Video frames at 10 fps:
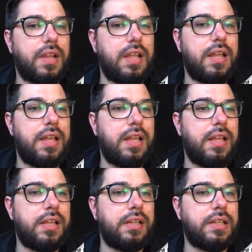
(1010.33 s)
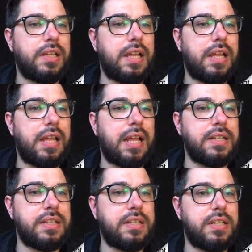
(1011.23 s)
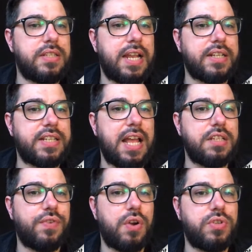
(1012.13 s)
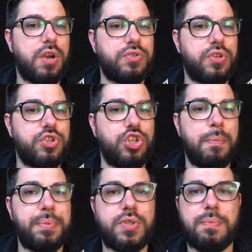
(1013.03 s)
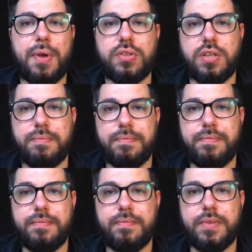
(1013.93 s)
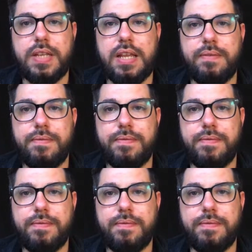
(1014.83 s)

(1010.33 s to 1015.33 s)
and the text cat photos to jump to bottom. Okay,